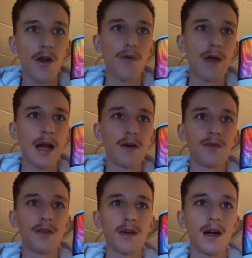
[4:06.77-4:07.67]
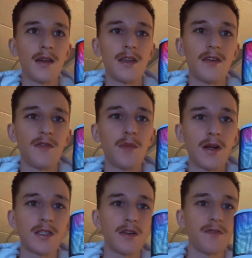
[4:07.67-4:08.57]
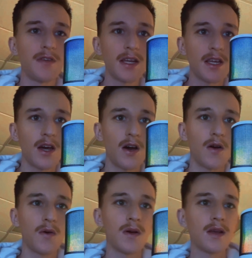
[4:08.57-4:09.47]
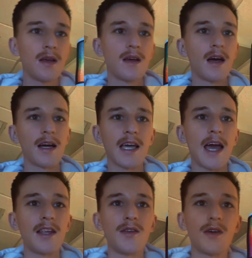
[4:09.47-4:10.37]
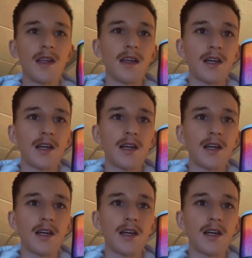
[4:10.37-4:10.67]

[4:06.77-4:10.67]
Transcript: around the different parts of your video. Again, you can